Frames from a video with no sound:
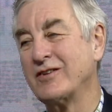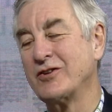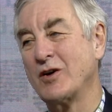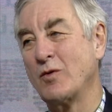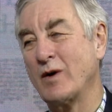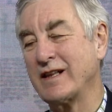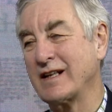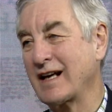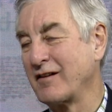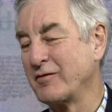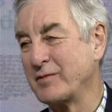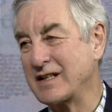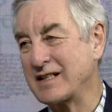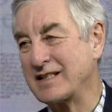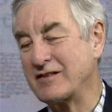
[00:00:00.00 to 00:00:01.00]
you know, when the
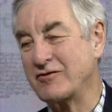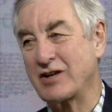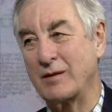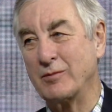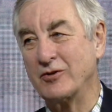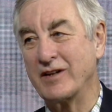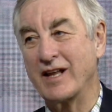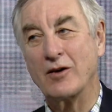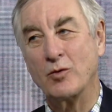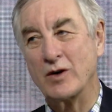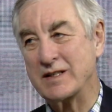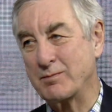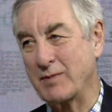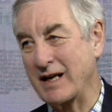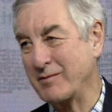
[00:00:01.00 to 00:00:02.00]
government is in trouble, they
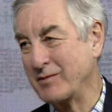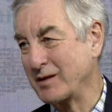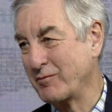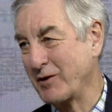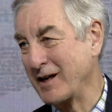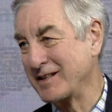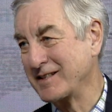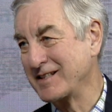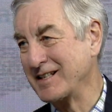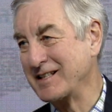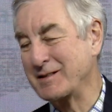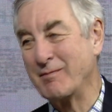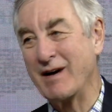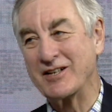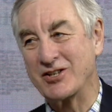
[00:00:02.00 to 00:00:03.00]
always blame the press.
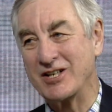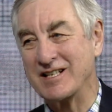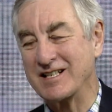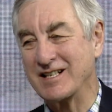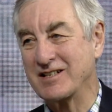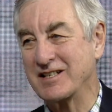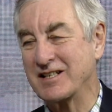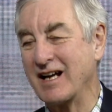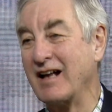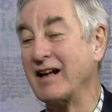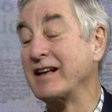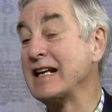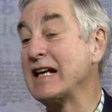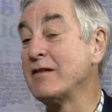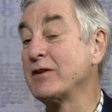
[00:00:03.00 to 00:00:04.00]
It's much easier to,
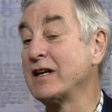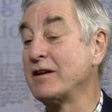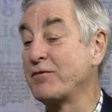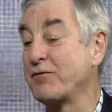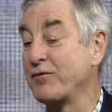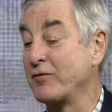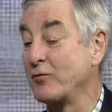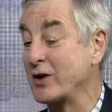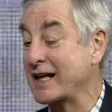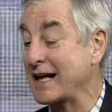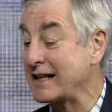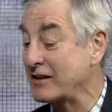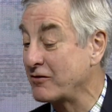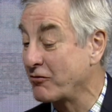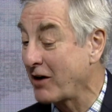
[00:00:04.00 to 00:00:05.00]
and even if we
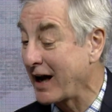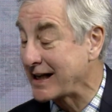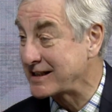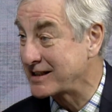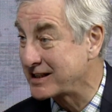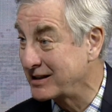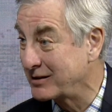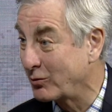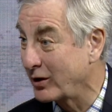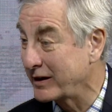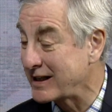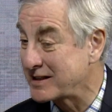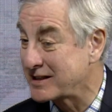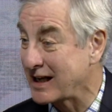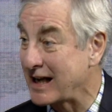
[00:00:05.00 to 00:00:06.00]
get it right, what
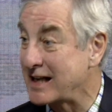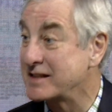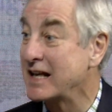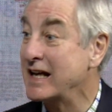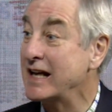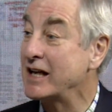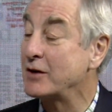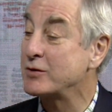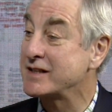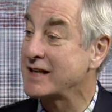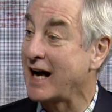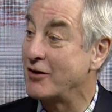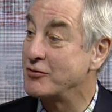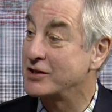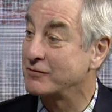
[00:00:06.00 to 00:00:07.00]
they say is it was
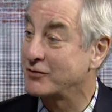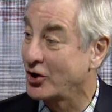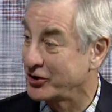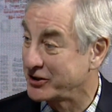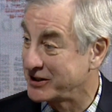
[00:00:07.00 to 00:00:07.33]
out of context.